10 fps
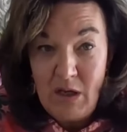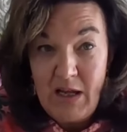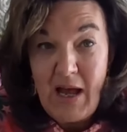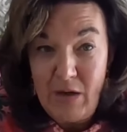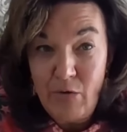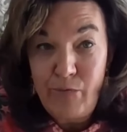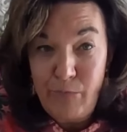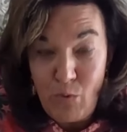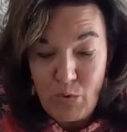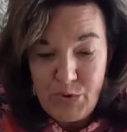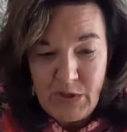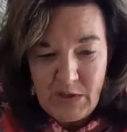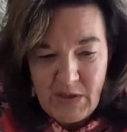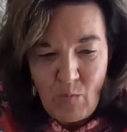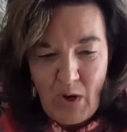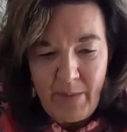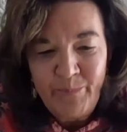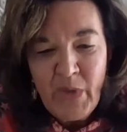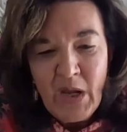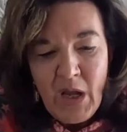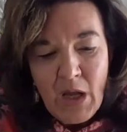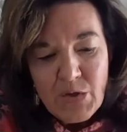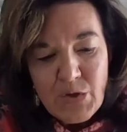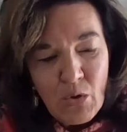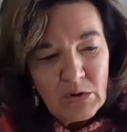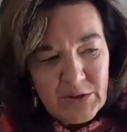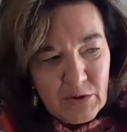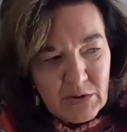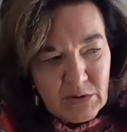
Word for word: kind of focus in some way. So